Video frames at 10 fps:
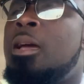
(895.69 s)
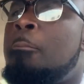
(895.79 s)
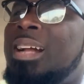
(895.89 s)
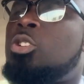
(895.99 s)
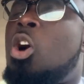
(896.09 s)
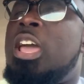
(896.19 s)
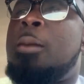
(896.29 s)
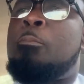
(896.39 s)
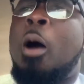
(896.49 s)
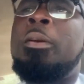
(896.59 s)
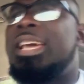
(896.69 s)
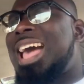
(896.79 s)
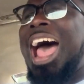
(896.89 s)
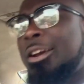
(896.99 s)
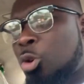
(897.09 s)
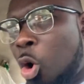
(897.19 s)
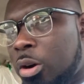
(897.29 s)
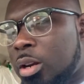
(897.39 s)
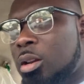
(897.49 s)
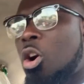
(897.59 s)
but or a public icon